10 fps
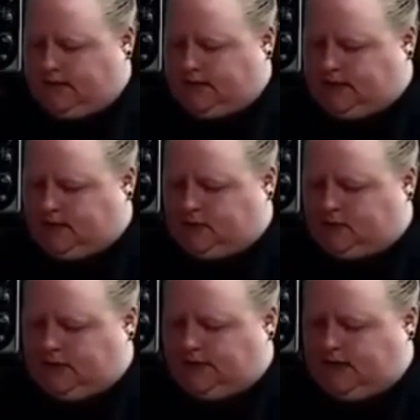And this has
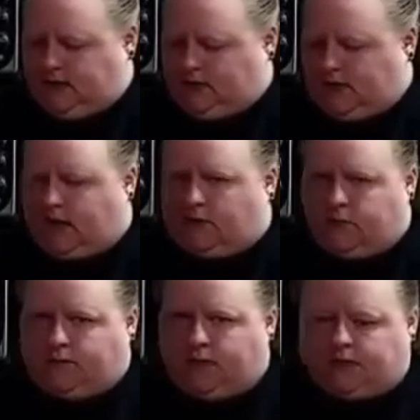only taken, what, a
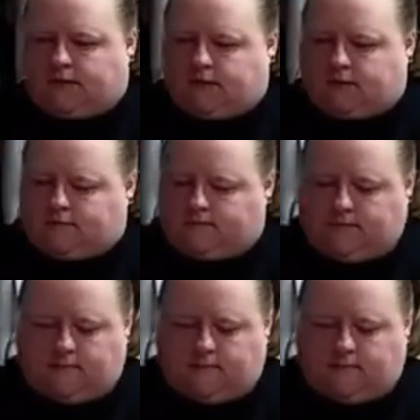couple minutes?